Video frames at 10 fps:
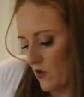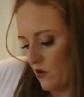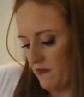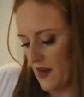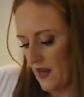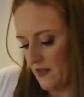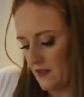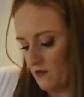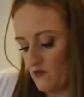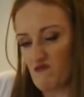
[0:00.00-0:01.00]
overnight
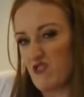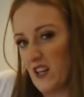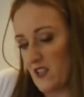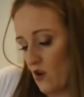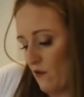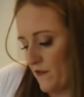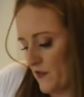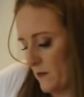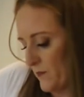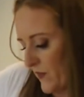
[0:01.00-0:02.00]
so it was really
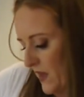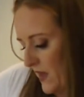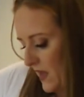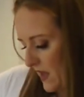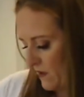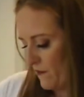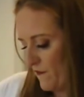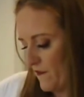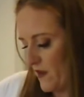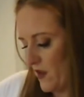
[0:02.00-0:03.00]
soft.
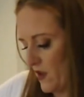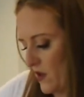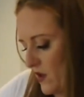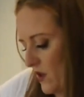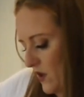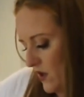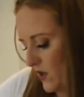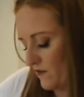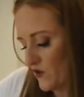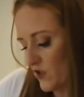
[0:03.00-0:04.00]
If
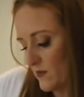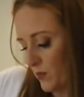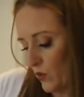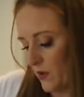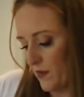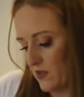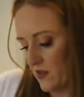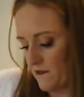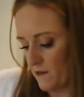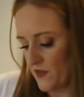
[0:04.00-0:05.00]
you've just bought the
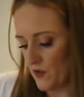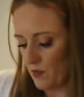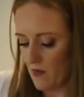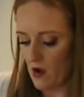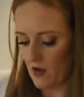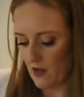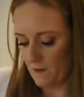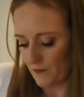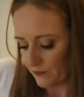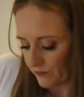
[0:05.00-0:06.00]
butter from the supermarket
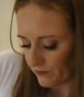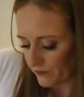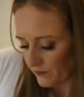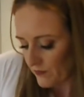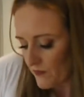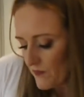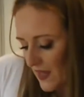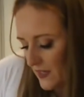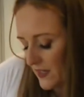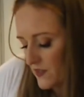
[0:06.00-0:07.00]

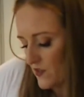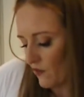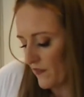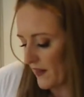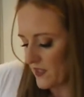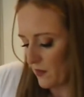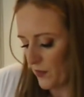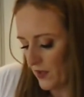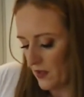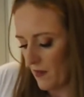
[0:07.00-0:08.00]
and need to soften it, you can
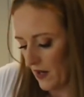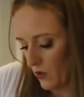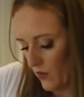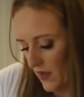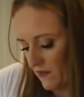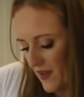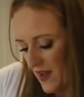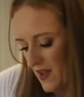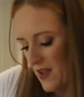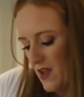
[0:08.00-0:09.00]
put it in the microwave.
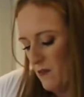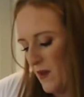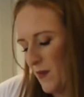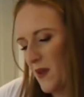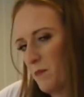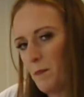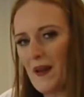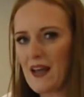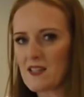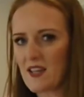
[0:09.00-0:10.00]
Maybe
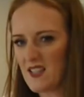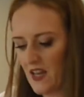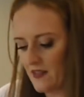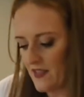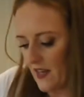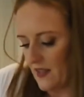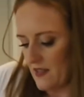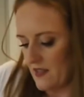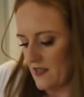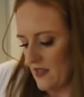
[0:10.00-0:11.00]
blast it at 10
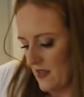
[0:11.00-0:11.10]
seconds